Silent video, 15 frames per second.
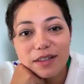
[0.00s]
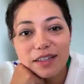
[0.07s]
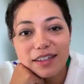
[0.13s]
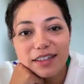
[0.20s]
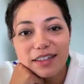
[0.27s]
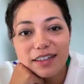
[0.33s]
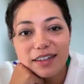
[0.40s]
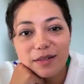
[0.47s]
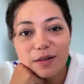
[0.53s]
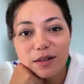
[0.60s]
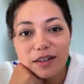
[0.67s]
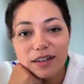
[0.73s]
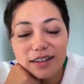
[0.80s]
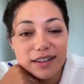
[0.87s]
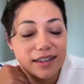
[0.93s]
one,
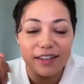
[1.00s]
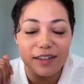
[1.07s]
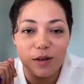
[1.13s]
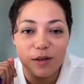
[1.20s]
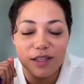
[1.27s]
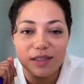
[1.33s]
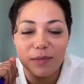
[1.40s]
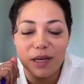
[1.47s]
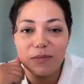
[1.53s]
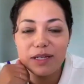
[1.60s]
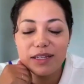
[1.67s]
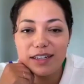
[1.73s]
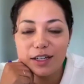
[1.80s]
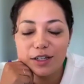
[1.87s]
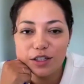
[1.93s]
or I know this might be
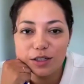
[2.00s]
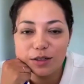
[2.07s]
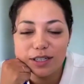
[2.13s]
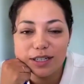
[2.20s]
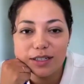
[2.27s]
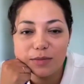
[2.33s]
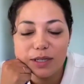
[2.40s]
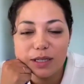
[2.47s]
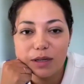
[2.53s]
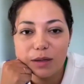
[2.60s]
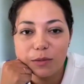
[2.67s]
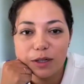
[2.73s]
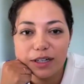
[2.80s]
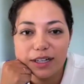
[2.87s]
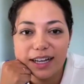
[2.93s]
an issue and a speed
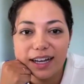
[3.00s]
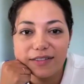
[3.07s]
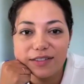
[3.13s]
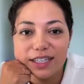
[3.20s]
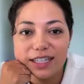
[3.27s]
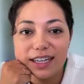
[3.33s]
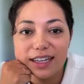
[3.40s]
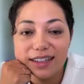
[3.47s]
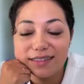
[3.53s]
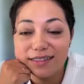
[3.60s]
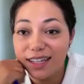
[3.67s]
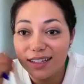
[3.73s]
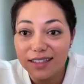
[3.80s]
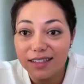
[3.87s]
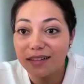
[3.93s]
bump we're going to have to hit.
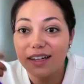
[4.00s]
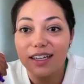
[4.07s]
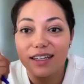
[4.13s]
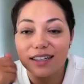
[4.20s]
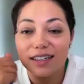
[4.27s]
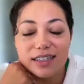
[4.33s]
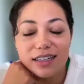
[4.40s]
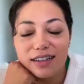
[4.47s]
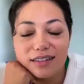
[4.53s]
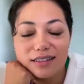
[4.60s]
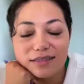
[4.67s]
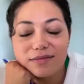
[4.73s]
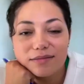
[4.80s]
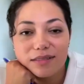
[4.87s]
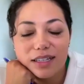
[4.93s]
That's great
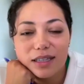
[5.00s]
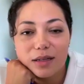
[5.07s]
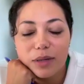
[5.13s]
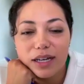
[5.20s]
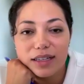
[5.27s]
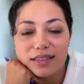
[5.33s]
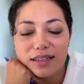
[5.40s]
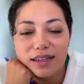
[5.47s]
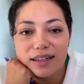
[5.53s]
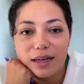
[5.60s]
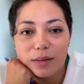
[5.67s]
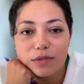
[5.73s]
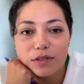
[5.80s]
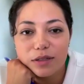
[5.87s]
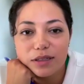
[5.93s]
intel on the buy side.
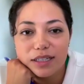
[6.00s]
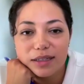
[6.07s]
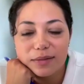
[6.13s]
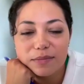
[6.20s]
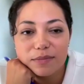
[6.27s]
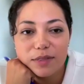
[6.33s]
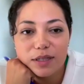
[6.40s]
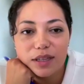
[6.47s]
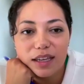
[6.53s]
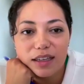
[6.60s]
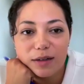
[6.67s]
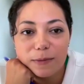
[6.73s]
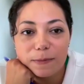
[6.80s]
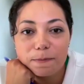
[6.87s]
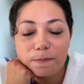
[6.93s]
Absolutely. So thank you.